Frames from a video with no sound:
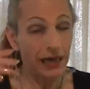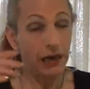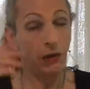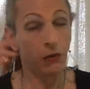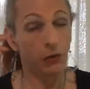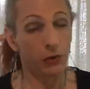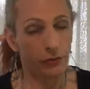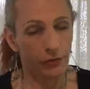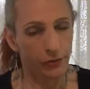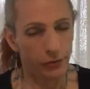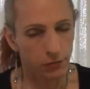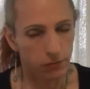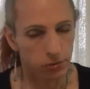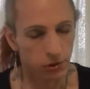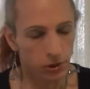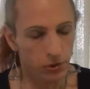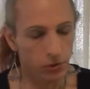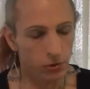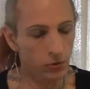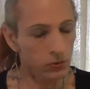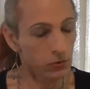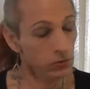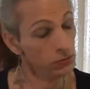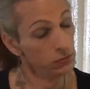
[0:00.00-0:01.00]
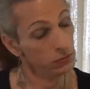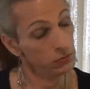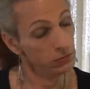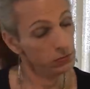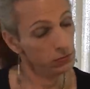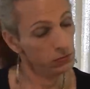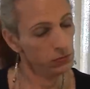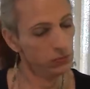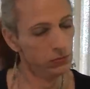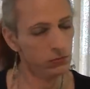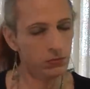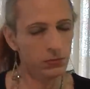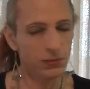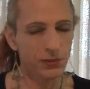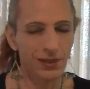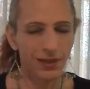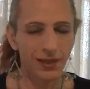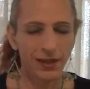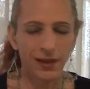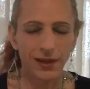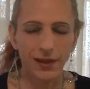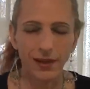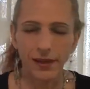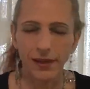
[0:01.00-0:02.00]
out of the blue hmm,
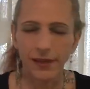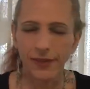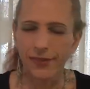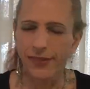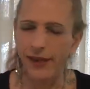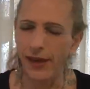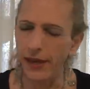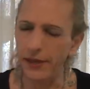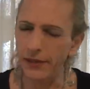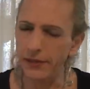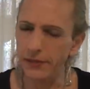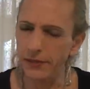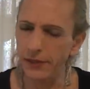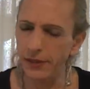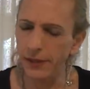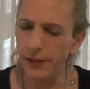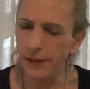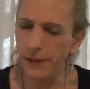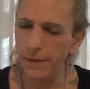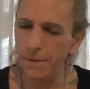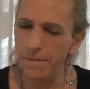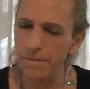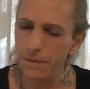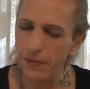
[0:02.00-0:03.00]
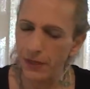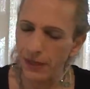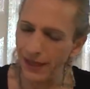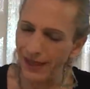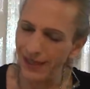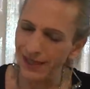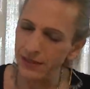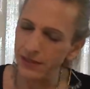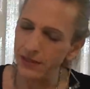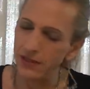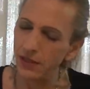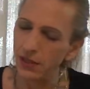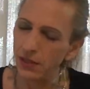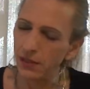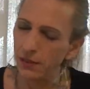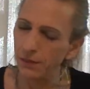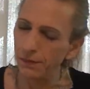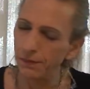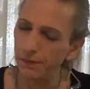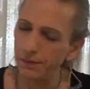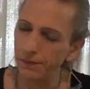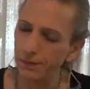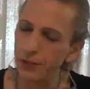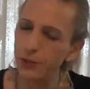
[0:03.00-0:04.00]
that uh, is
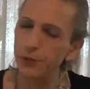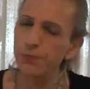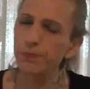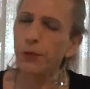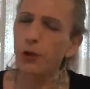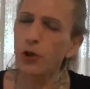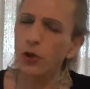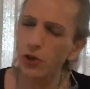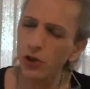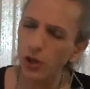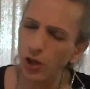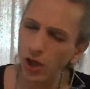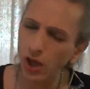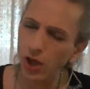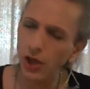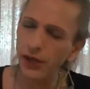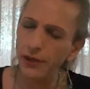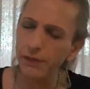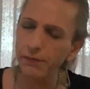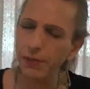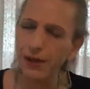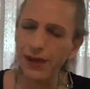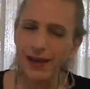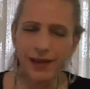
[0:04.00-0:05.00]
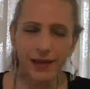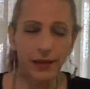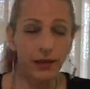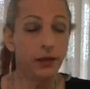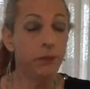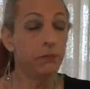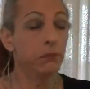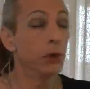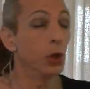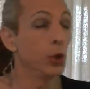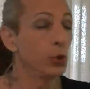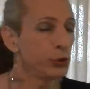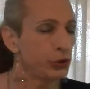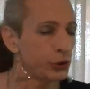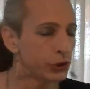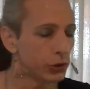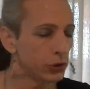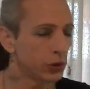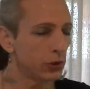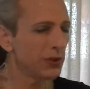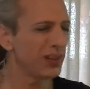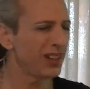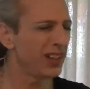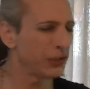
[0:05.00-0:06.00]
spurred on by an
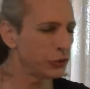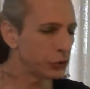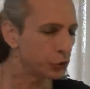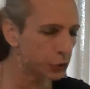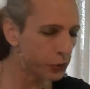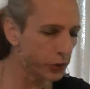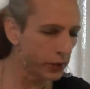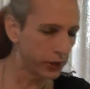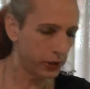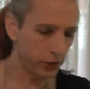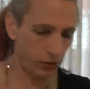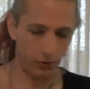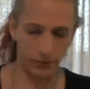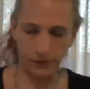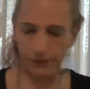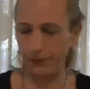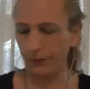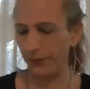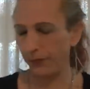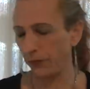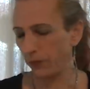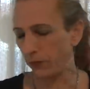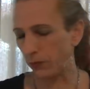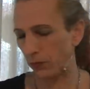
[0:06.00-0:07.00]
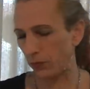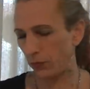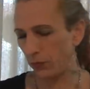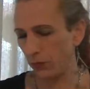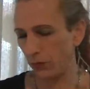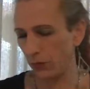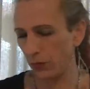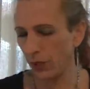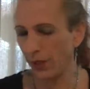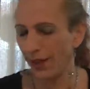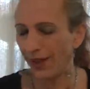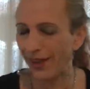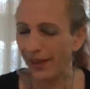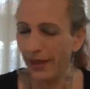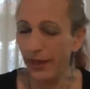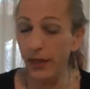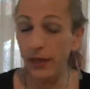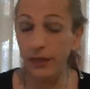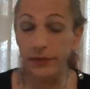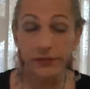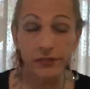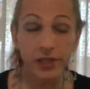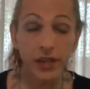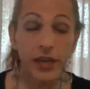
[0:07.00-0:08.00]
emotional, a trigger, and
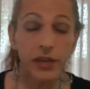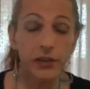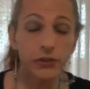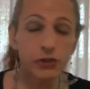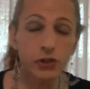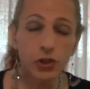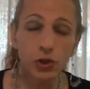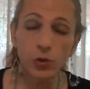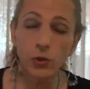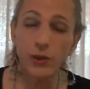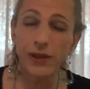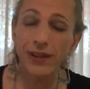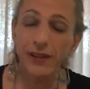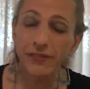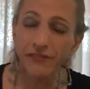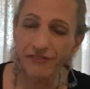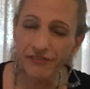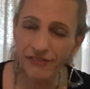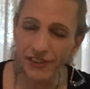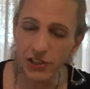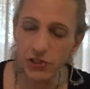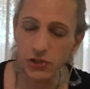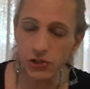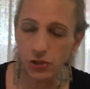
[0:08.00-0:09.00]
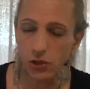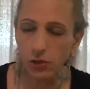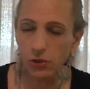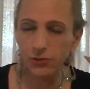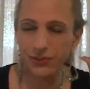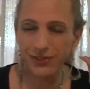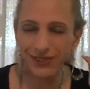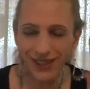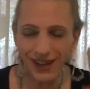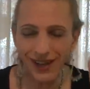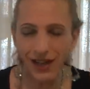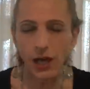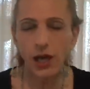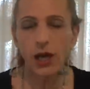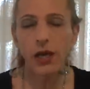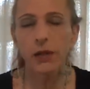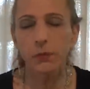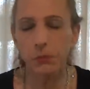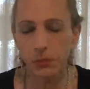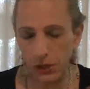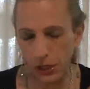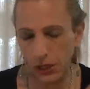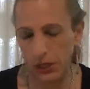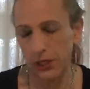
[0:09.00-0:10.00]
it takes you in a visional
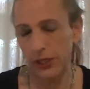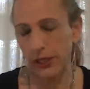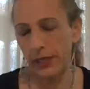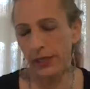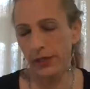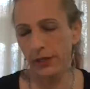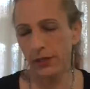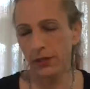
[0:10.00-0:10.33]
timeline,